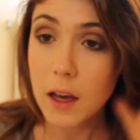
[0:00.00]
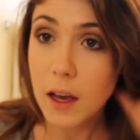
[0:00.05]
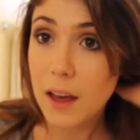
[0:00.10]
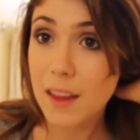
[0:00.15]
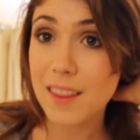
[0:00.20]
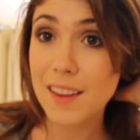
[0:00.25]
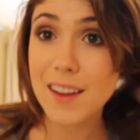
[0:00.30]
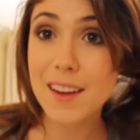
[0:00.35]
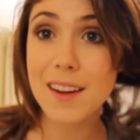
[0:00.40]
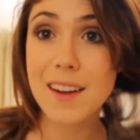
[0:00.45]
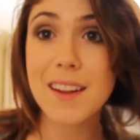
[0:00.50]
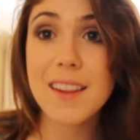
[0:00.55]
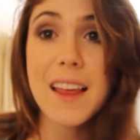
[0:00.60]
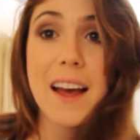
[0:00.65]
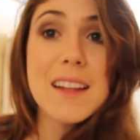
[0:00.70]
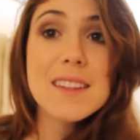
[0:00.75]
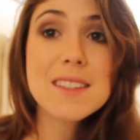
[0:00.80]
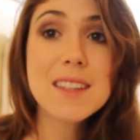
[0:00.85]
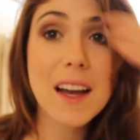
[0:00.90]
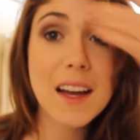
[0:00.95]
And then
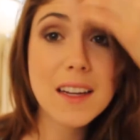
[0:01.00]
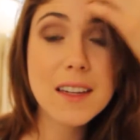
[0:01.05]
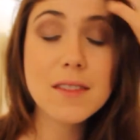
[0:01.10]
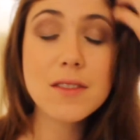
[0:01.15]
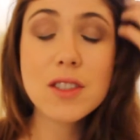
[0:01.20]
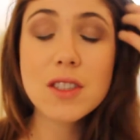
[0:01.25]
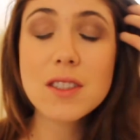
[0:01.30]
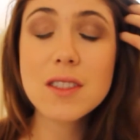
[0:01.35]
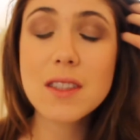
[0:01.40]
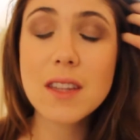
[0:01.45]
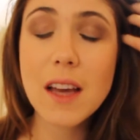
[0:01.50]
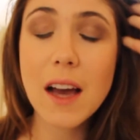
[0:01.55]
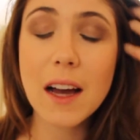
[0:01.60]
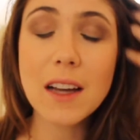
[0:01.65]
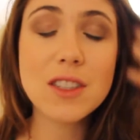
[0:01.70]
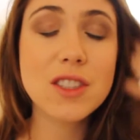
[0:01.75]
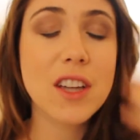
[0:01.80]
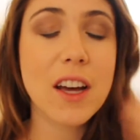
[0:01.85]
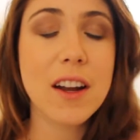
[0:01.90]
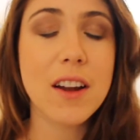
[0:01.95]
that's kind of just the
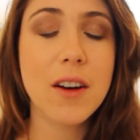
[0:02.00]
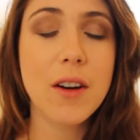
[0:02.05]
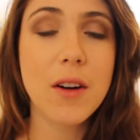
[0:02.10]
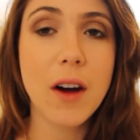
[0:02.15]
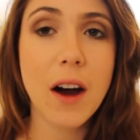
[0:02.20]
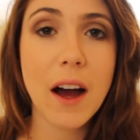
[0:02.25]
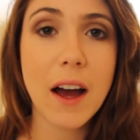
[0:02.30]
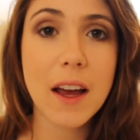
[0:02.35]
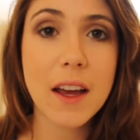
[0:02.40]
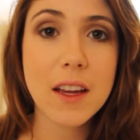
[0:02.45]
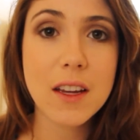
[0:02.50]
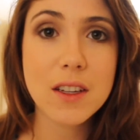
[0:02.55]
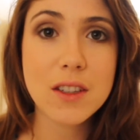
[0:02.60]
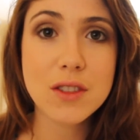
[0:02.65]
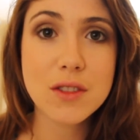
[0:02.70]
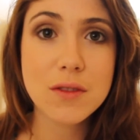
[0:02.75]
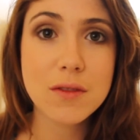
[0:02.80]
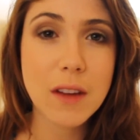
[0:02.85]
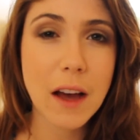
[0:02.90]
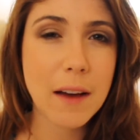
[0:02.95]
eyeshadow.
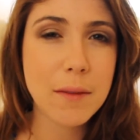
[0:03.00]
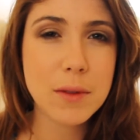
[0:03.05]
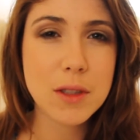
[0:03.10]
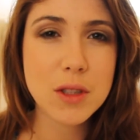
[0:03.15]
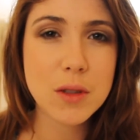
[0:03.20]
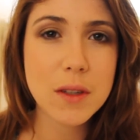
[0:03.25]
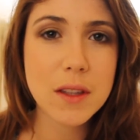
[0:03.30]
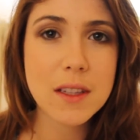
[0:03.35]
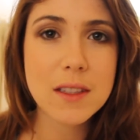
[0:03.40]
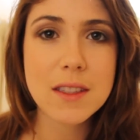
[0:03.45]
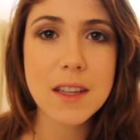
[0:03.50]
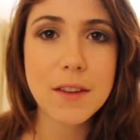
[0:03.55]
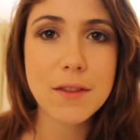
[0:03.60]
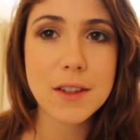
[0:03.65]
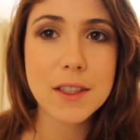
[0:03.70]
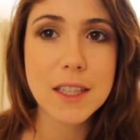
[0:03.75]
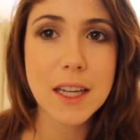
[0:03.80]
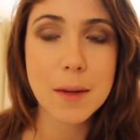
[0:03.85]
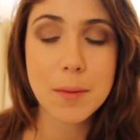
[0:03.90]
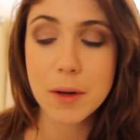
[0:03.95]
I have been doing this
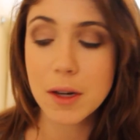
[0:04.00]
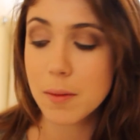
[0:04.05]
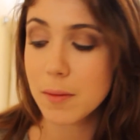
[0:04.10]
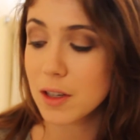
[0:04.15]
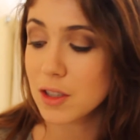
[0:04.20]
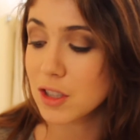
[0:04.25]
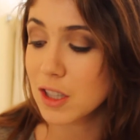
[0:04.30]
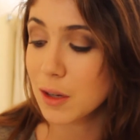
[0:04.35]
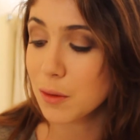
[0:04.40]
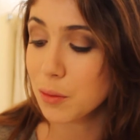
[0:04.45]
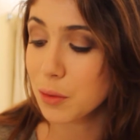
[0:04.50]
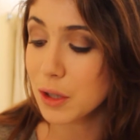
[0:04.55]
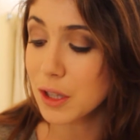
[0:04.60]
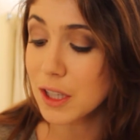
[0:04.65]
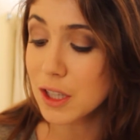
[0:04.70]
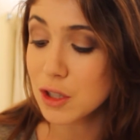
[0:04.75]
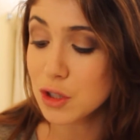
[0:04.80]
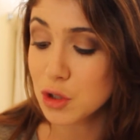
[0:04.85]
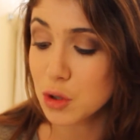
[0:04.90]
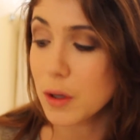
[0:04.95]
every day pretty much and I
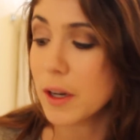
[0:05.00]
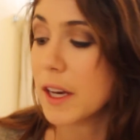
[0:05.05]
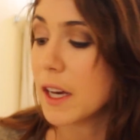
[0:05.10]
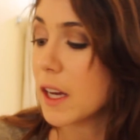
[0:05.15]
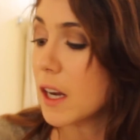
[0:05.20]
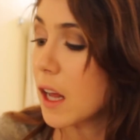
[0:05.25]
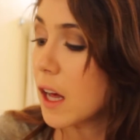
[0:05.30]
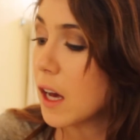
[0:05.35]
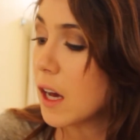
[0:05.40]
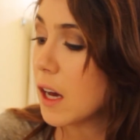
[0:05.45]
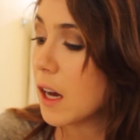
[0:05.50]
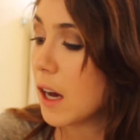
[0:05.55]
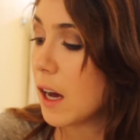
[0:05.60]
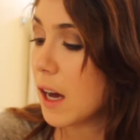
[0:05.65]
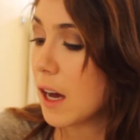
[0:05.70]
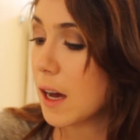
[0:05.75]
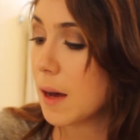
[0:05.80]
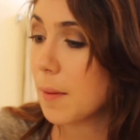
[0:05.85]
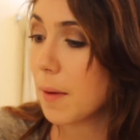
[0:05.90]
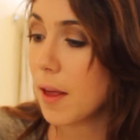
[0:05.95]
really enjoy it.
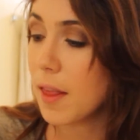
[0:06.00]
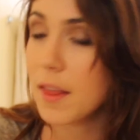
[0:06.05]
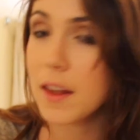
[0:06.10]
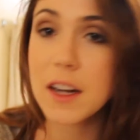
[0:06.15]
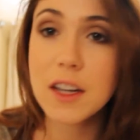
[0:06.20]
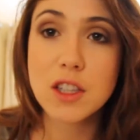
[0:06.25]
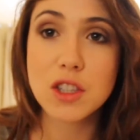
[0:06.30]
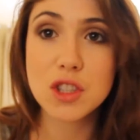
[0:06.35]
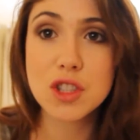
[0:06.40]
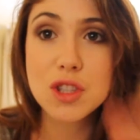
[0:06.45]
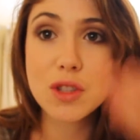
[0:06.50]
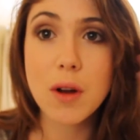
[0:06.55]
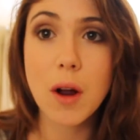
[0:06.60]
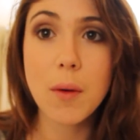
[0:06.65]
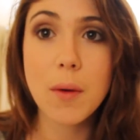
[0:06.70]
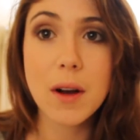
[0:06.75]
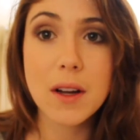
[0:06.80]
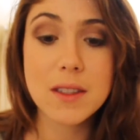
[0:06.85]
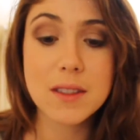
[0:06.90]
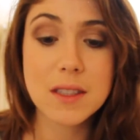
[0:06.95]
Um, and then I just
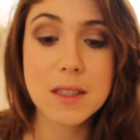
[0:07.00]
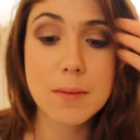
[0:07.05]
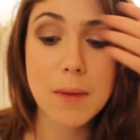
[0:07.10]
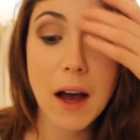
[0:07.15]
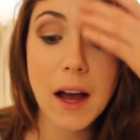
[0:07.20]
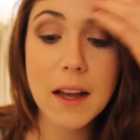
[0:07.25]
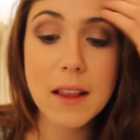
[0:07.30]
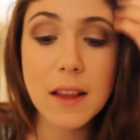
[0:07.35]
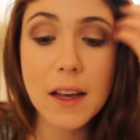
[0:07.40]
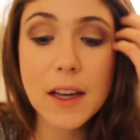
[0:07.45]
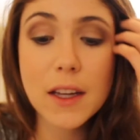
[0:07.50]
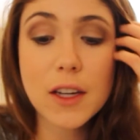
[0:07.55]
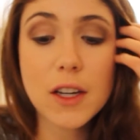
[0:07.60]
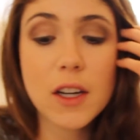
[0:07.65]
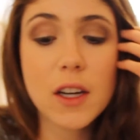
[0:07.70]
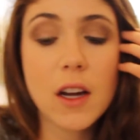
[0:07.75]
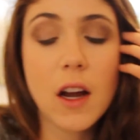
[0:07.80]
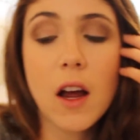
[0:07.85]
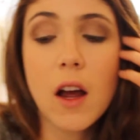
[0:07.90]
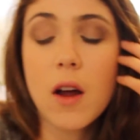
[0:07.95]
throw on some
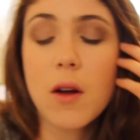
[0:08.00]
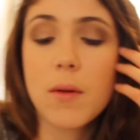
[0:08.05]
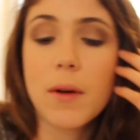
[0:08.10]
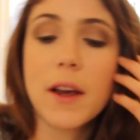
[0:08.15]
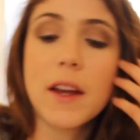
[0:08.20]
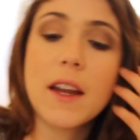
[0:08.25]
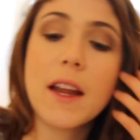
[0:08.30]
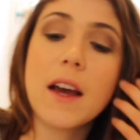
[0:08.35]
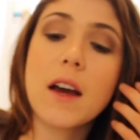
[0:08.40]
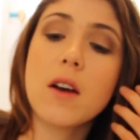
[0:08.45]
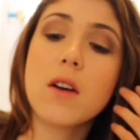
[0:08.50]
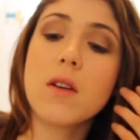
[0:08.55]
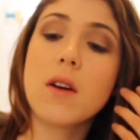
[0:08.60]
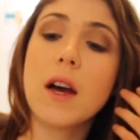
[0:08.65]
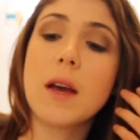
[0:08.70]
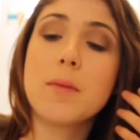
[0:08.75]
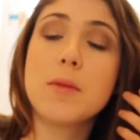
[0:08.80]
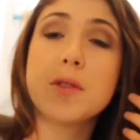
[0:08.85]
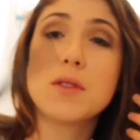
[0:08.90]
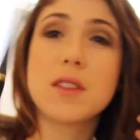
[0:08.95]
eyeliner. Right now
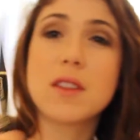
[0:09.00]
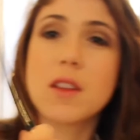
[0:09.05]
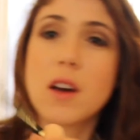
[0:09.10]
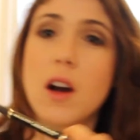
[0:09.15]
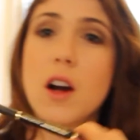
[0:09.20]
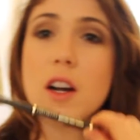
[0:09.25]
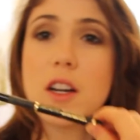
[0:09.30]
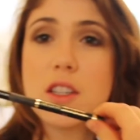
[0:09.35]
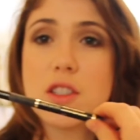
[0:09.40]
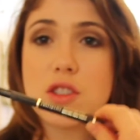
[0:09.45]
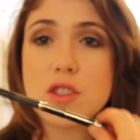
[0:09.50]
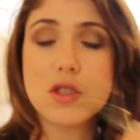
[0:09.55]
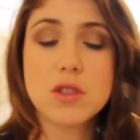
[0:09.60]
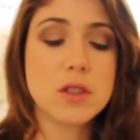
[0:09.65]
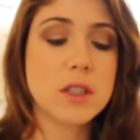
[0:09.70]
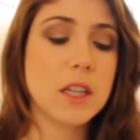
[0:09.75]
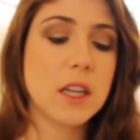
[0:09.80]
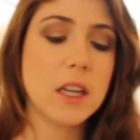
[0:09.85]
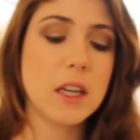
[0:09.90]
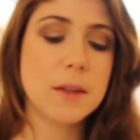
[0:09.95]
I'm using the
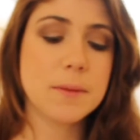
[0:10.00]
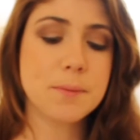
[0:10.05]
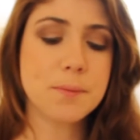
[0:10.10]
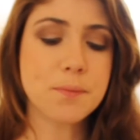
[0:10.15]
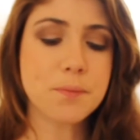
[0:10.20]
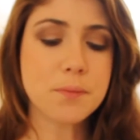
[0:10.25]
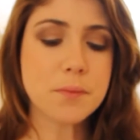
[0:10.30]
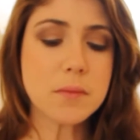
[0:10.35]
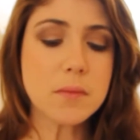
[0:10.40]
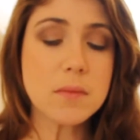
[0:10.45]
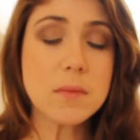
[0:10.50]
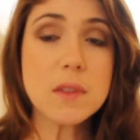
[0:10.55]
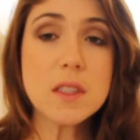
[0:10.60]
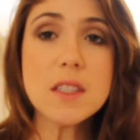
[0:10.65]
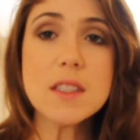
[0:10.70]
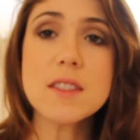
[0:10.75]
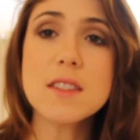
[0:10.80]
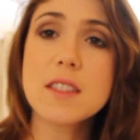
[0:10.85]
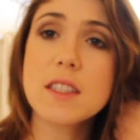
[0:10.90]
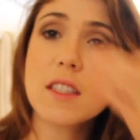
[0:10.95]
Artistry
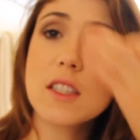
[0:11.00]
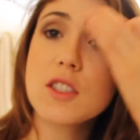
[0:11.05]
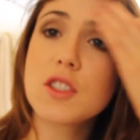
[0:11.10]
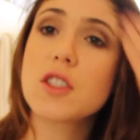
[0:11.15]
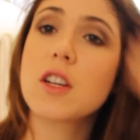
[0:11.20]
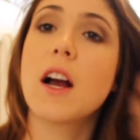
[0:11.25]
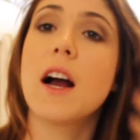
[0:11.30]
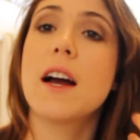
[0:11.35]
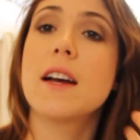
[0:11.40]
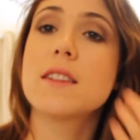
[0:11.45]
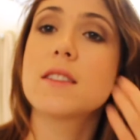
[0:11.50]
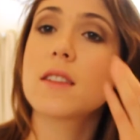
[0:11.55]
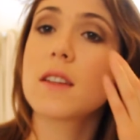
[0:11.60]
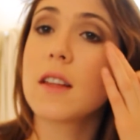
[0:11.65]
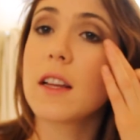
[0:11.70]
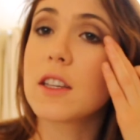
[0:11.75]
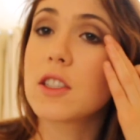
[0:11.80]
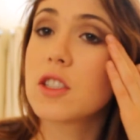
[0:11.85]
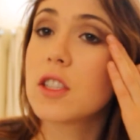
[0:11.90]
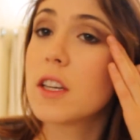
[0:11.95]
Signature Eyes
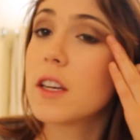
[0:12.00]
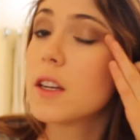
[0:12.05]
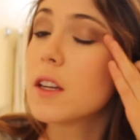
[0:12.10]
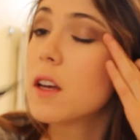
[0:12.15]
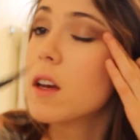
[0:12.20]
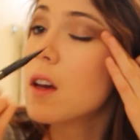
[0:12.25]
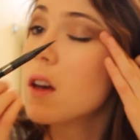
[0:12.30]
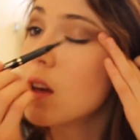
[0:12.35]
Collection.